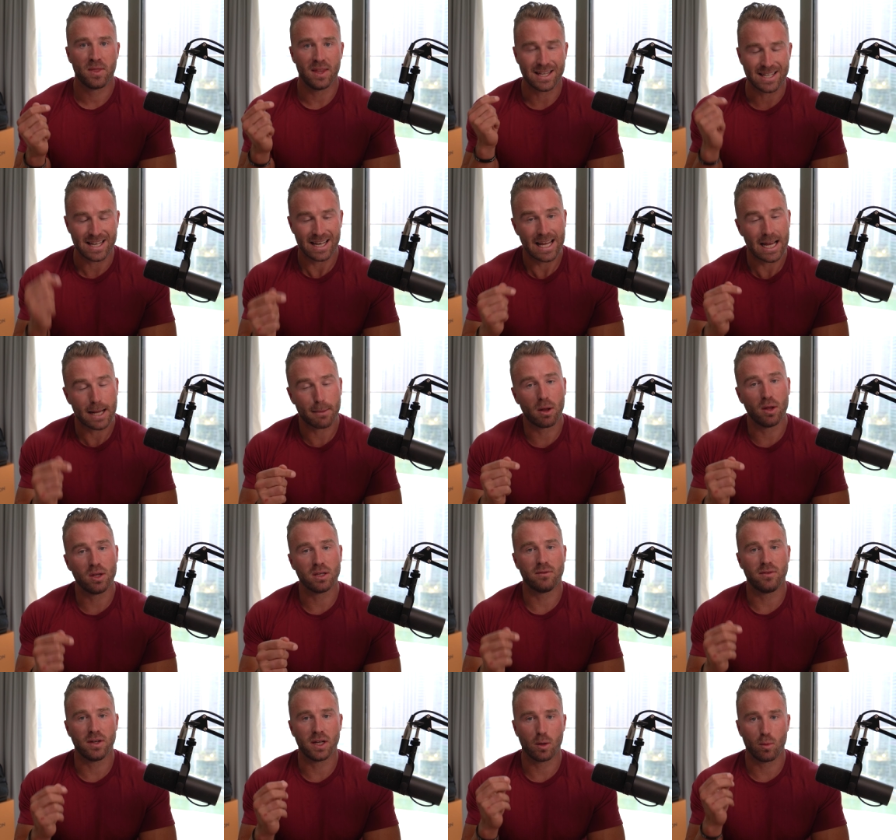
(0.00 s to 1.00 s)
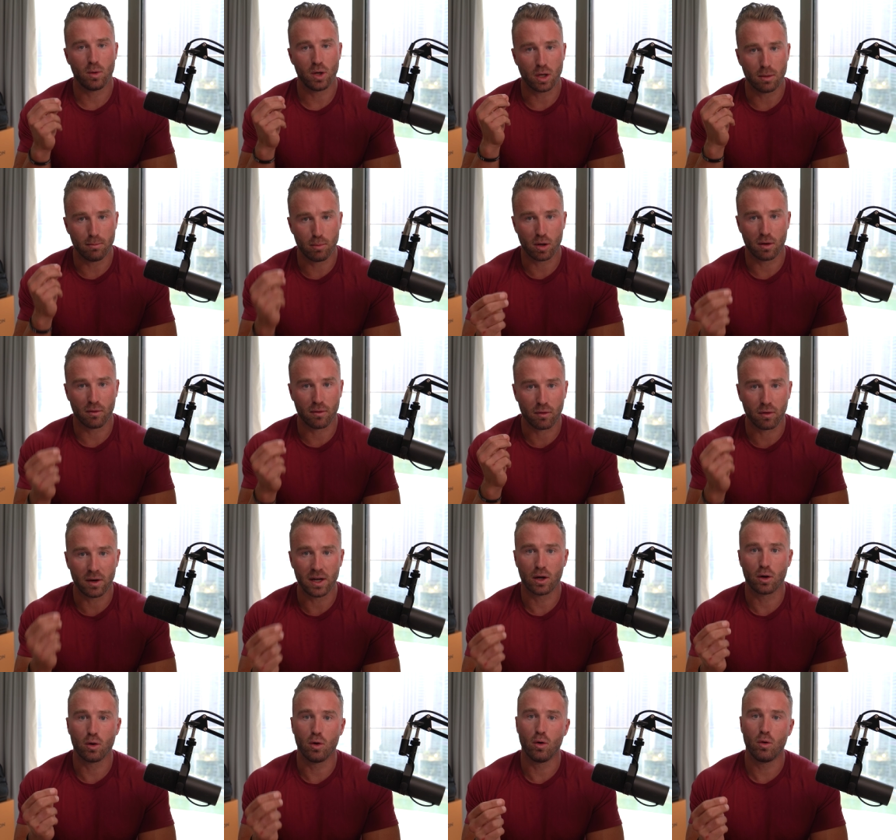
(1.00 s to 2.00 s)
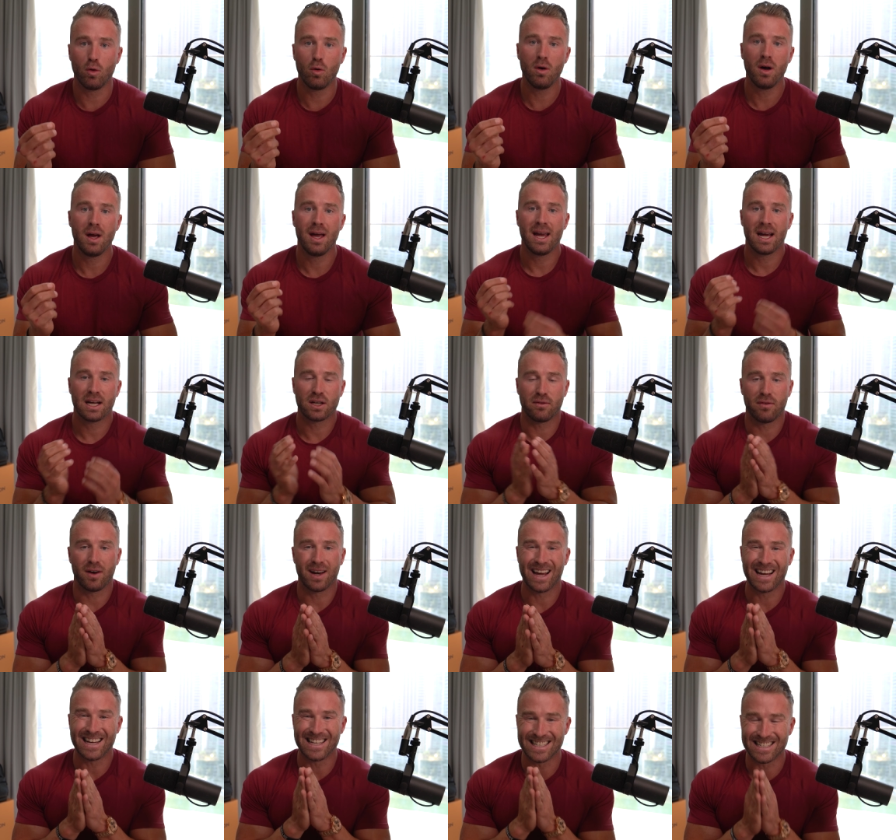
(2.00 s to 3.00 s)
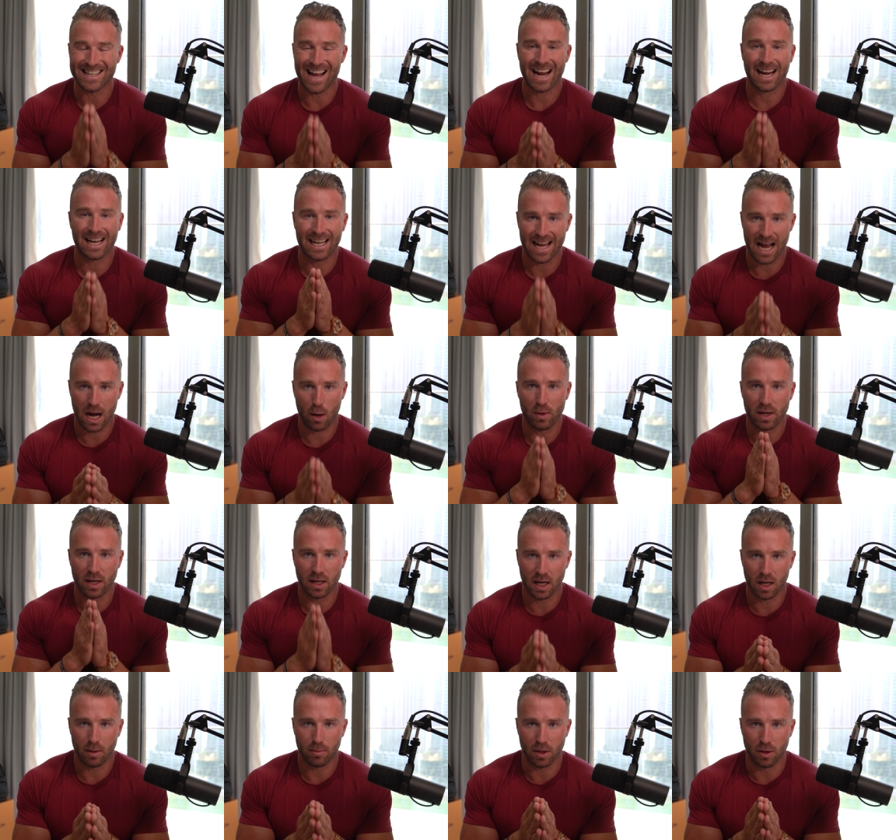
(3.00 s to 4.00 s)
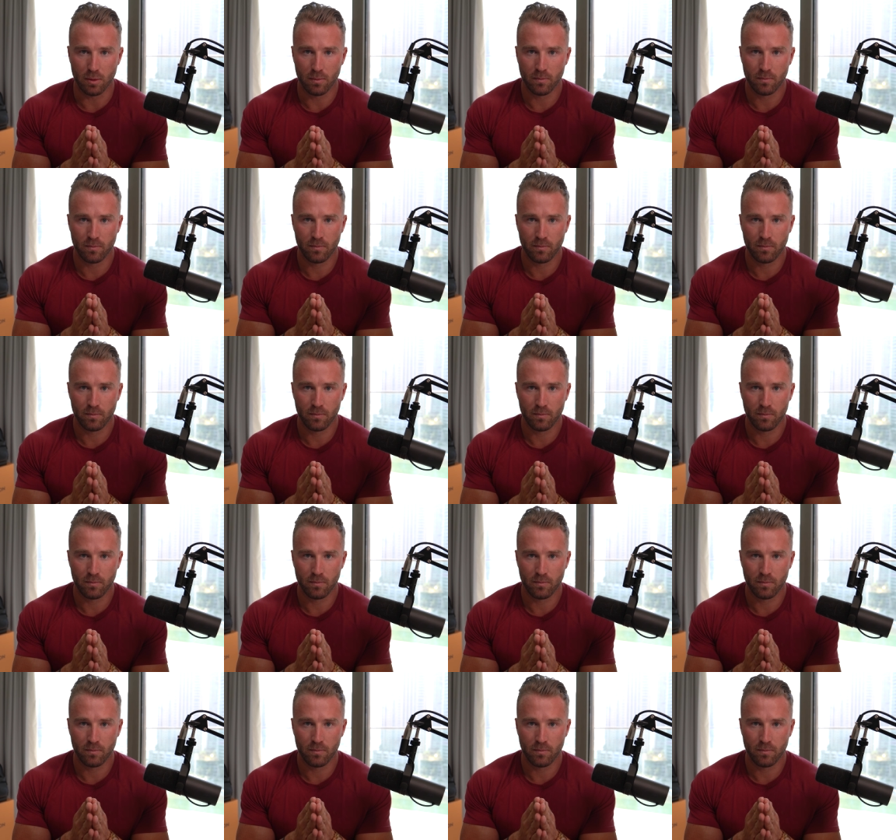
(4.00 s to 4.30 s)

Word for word: there's a link below this video where you can book a free call to find out exactly how we can help you.